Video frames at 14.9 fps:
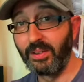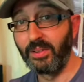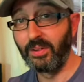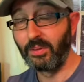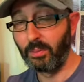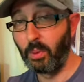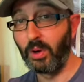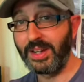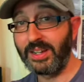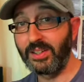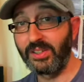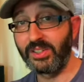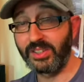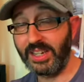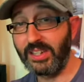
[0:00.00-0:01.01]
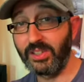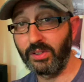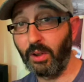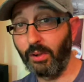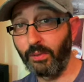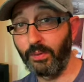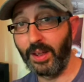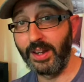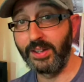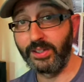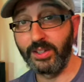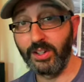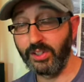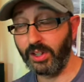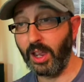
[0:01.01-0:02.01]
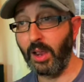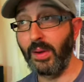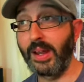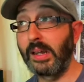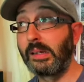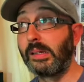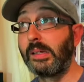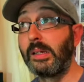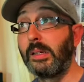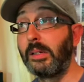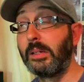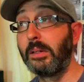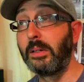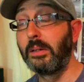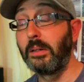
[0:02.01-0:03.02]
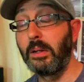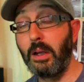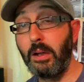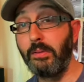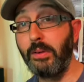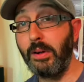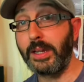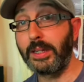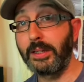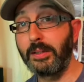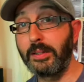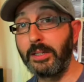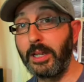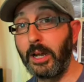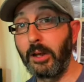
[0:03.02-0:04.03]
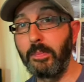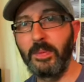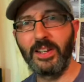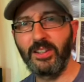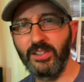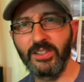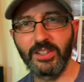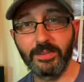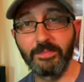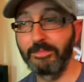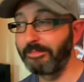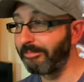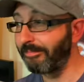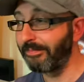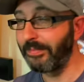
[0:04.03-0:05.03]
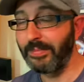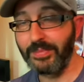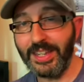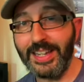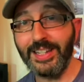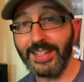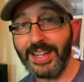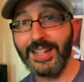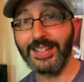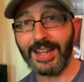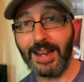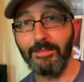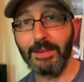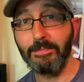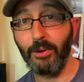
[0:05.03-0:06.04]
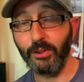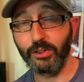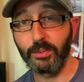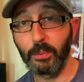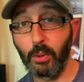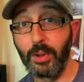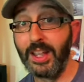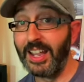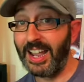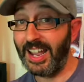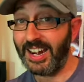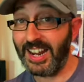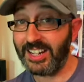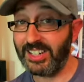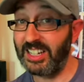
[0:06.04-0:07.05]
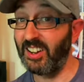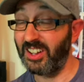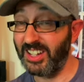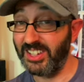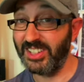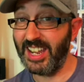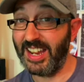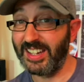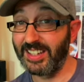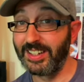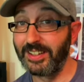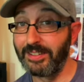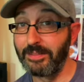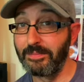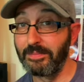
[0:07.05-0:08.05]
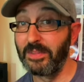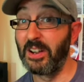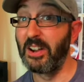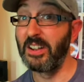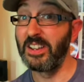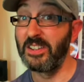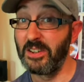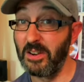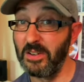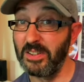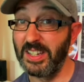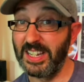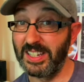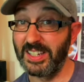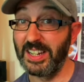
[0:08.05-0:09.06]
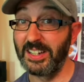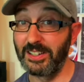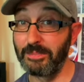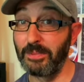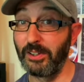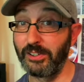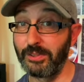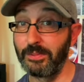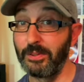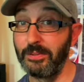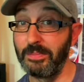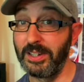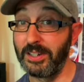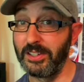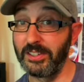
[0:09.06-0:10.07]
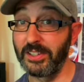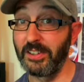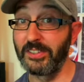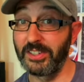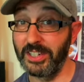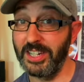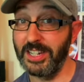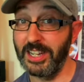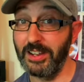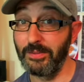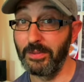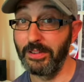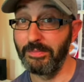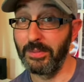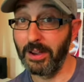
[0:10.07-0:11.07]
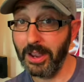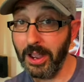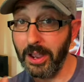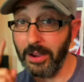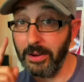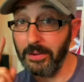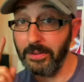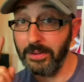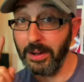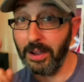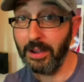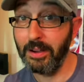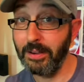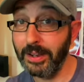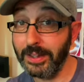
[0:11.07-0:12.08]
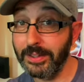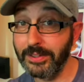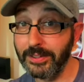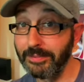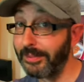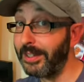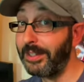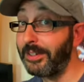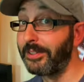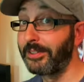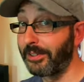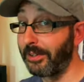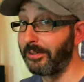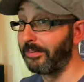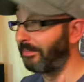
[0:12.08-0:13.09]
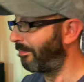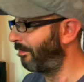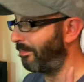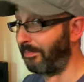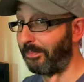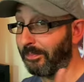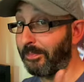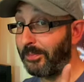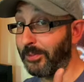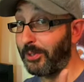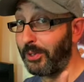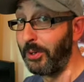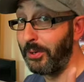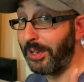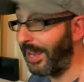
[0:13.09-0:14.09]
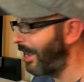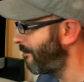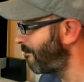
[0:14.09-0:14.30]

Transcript: what it consists of and just going, all right, you know, because these things can be possible. And actually, like I said, I know these things are possible because I've seen it with my own eyes. So do keep